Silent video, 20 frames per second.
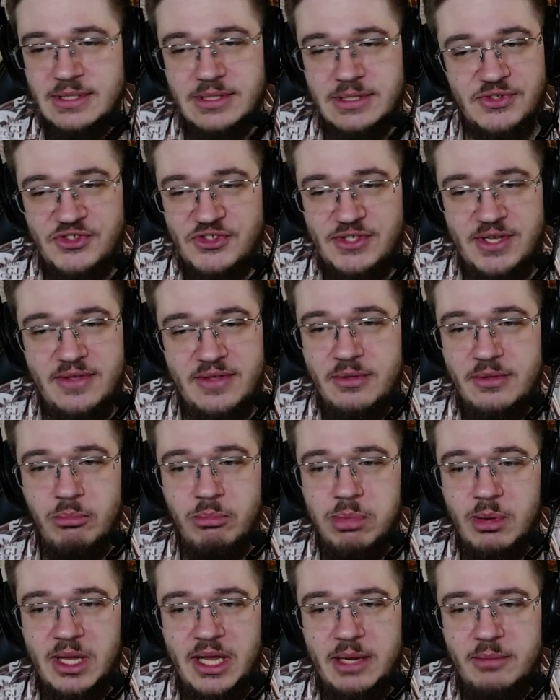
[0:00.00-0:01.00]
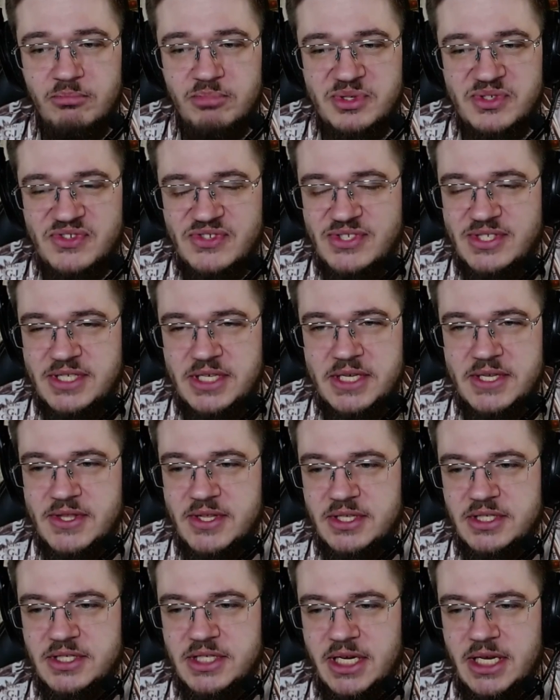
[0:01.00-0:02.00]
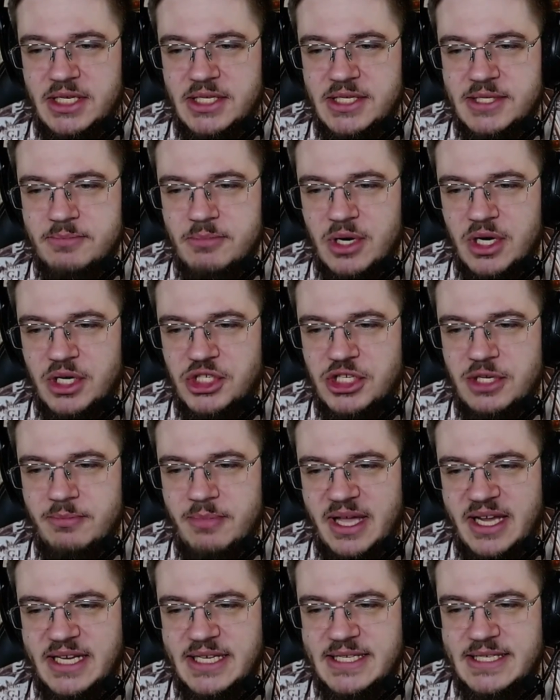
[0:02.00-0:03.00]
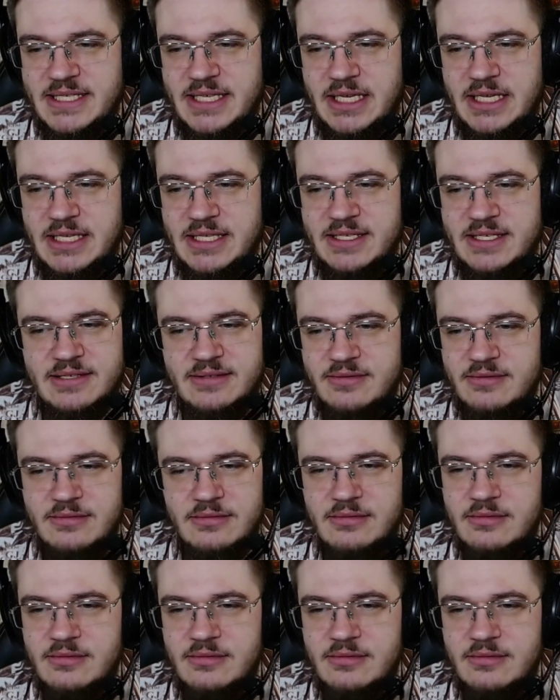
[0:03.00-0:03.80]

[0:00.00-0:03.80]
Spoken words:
see the blimps, see the Titans marching. Maga says